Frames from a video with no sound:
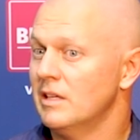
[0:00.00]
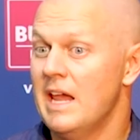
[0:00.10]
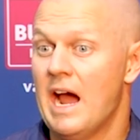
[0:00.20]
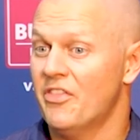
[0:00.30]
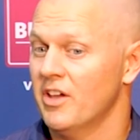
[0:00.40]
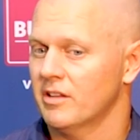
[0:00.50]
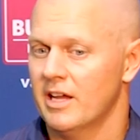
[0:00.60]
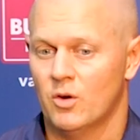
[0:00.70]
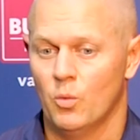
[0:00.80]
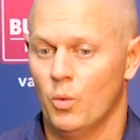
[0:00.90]
Yeah, I think
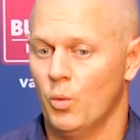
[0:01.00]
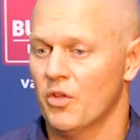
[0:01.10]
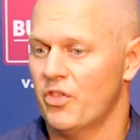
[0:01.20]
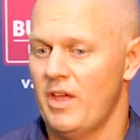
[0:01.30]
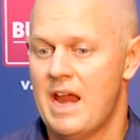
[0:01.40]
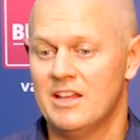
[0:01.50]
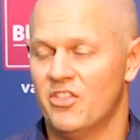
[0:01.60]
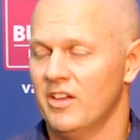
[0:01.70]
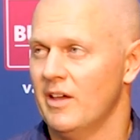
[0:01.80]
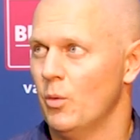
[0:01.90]
like with
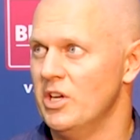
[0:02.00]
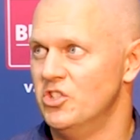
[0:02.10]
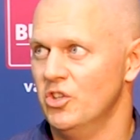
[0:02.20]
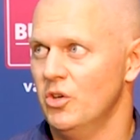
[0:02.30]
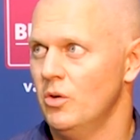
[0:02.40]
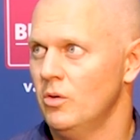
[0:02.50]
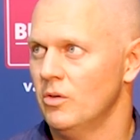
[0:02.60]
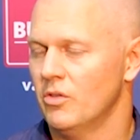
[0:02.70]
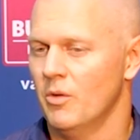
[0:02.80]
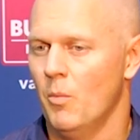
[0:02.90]
anything that we do,
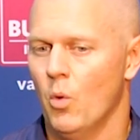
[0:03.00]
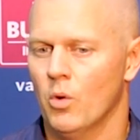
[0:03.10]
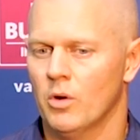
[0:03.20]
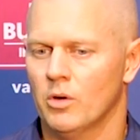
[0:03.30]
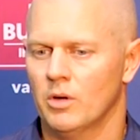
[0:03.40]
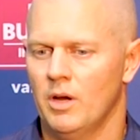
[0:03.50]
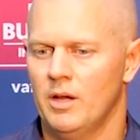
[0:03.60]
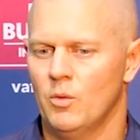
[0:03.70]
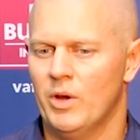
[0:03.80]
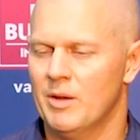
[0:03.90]
the more
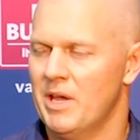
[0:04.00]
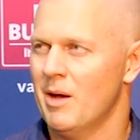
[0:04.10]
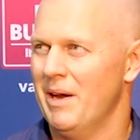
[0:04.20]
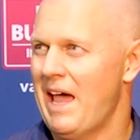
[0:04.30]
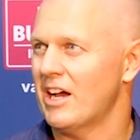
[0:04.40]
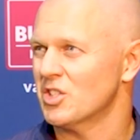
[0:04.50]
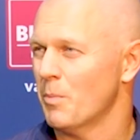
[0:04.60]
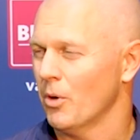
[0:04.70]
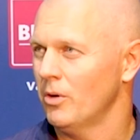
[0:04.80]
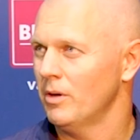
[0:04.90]
we can become an
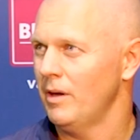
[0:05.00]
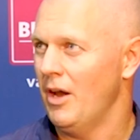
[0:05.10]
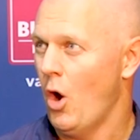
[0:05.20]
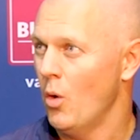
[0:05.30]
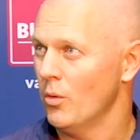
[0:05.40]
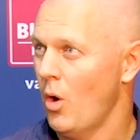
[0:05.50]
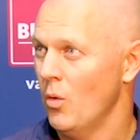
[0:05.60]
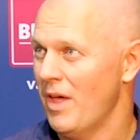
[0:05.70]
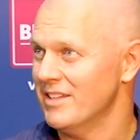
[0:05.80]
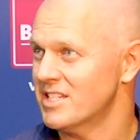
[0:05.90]
expert and hone,
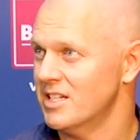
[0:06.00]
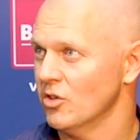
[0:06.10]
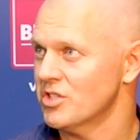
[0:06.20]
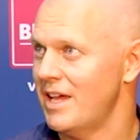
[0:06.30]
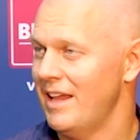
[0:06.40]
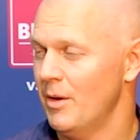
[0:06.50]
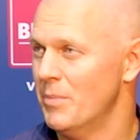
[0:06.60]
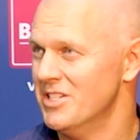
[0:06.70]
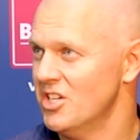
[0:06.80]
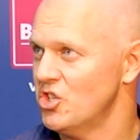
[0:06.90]
hone that skill set at a
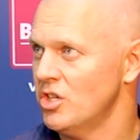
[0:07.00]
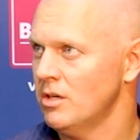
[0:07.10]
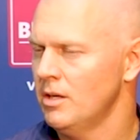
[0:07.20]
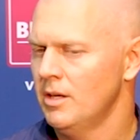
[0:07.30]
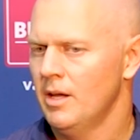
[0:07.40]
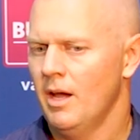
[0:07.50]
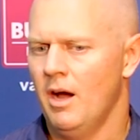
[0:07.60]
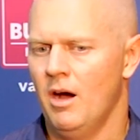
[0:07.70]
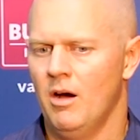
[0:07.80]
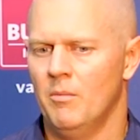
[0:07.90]
position
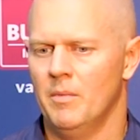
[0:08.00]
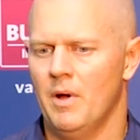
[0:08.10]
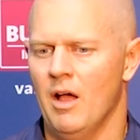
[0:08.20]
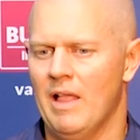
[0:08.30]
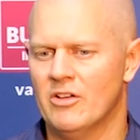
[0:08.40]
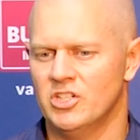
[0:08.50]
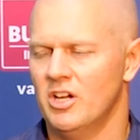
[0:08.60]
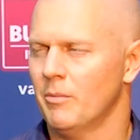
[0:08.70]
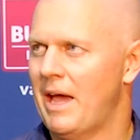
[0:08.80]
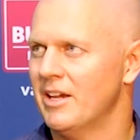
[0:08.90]
um, allows a
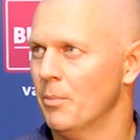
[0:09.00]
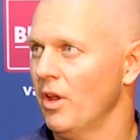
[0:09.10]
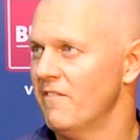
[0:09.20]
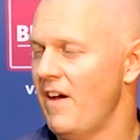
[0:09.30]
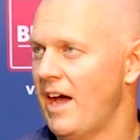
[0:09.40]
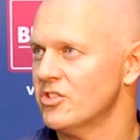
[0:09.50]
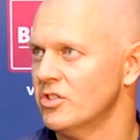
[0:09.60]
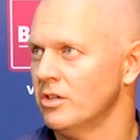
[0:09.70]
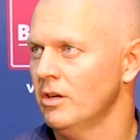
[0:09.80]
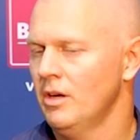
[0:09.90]
young man to play
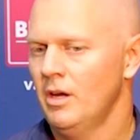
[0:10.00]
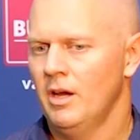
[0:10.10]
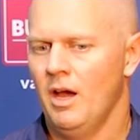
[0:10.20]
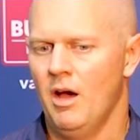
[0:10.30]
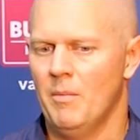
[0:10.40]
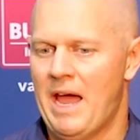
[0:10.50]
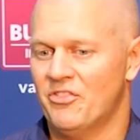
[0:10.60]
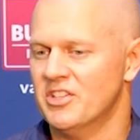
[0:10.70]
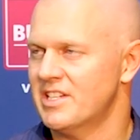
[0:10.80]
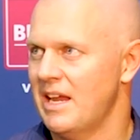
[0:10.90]
faster. Um,
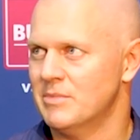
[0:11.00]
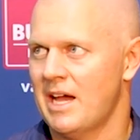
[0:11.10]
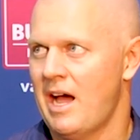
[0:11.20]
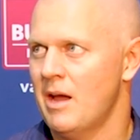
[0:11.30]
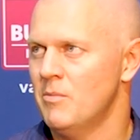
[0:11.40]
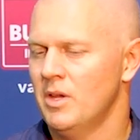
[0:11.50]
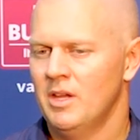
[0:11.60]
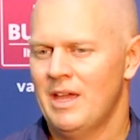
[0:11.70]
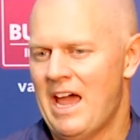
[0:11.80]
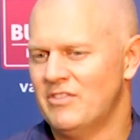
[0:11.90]
at the same time,
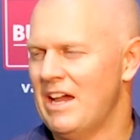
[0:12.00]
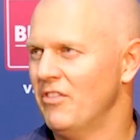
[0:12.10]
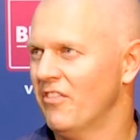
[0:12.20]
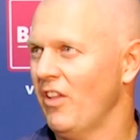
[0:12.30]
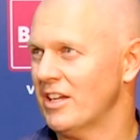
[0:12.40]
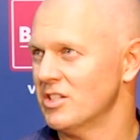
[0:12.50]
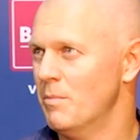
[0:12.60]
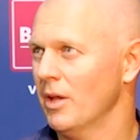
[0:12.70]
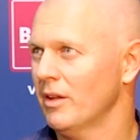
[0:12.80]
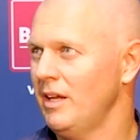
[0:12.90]
have to have the
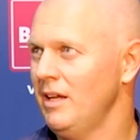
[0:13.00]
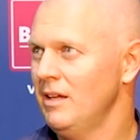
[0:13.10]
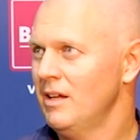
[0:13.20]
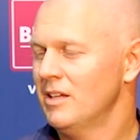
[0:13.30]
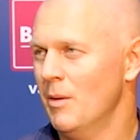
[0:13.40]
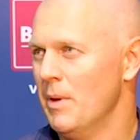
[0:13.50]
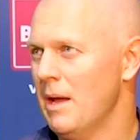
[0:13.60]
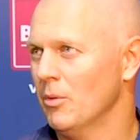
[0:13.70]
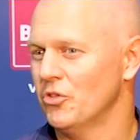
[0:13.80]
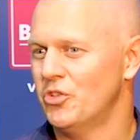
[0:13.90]
flexibility to
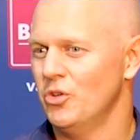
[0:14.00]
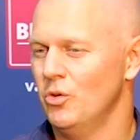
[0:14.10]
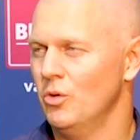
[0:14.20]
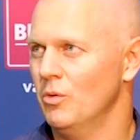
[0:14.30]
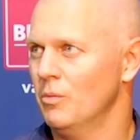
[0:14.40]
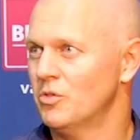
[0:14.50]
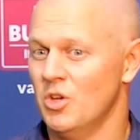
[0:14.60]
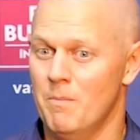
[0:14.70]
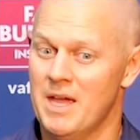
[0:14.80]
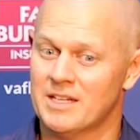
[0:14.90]
be able to
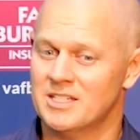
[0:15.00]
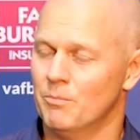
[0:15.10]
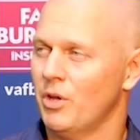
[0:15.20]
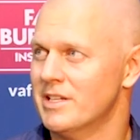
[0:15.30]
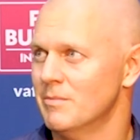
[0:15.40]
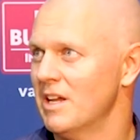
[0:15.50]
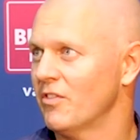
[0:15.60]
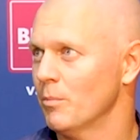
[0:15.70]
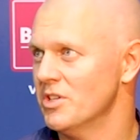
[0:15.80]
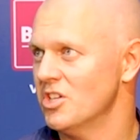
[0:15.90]
to mix and play some
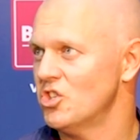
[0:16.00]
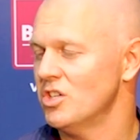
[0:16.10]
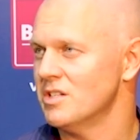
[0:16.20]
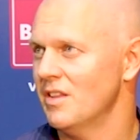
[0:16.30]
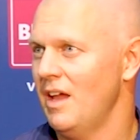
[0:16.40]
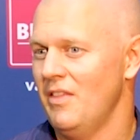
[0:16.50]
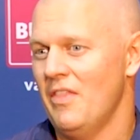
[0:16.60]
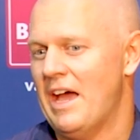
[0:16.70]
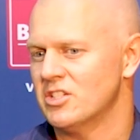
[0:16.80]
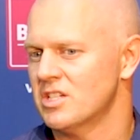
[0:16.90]
different positions and, and,
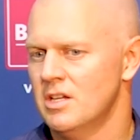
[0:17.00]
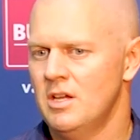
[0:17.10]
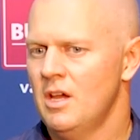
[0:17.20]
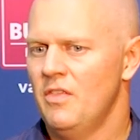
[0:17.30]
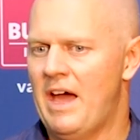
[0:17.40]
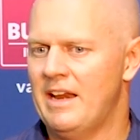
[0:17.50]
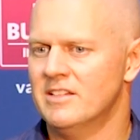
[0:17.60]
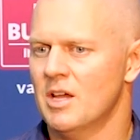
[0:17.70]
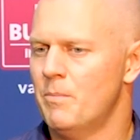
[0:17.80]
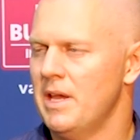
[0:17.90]
and that's that
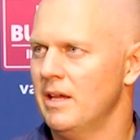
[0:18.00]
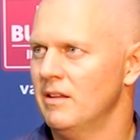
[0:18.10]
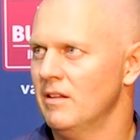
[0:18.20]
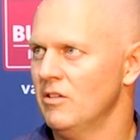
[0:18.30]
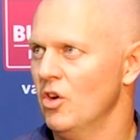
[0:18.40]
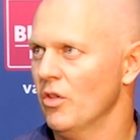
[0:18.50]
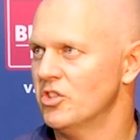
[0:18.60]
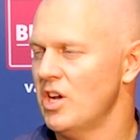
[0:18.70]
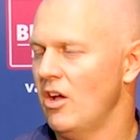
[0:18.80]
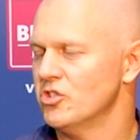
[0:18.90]
ends up being you know the
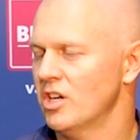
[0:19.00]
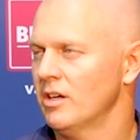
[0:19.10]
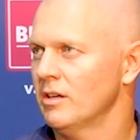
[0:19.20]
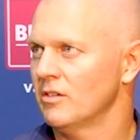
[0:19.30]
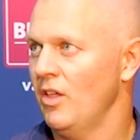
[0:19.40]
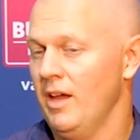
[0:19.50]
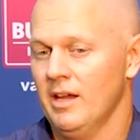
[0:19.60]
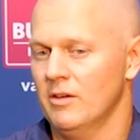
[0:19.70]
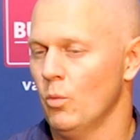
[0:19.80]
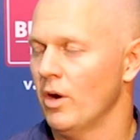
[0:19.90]
challenging
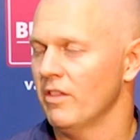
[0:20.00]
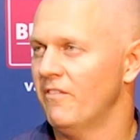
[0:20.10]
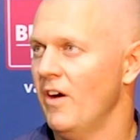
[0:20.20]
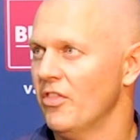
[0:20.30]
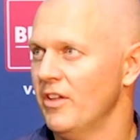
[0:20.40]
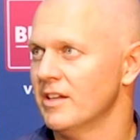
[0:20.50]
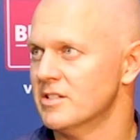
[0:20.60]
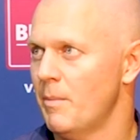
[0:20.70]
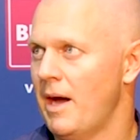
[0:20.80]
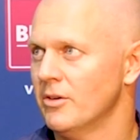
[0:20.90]
thing and one of the fun
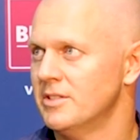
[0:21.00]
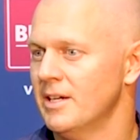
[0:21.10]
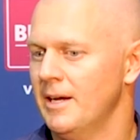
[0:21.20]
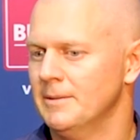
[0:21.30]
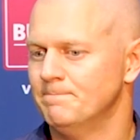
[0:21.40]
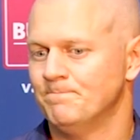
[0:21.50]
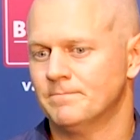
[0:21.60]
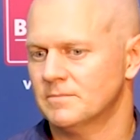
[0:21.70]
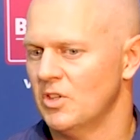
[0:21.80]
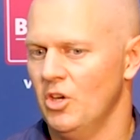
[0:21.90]
things about uh,
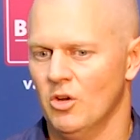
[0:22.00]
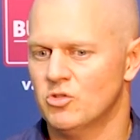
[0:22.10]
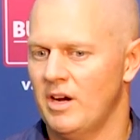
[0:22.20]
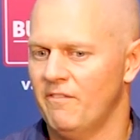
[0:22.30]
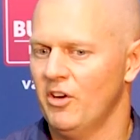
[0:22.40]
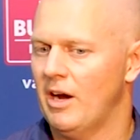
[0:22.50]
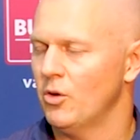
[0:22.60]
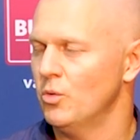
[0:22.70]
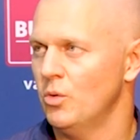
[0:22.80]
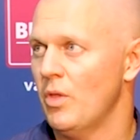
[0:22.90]
you know trying to figure out
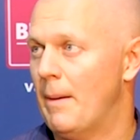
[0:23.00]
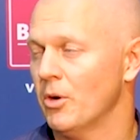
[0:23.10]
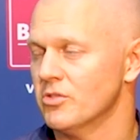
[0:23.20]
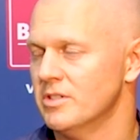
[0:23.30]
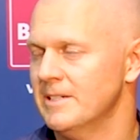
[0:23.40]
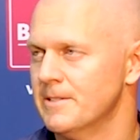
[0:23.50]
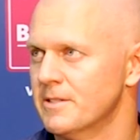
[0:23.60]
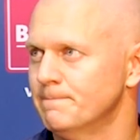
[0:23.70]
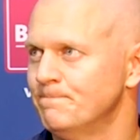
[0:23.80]
who, who that person is.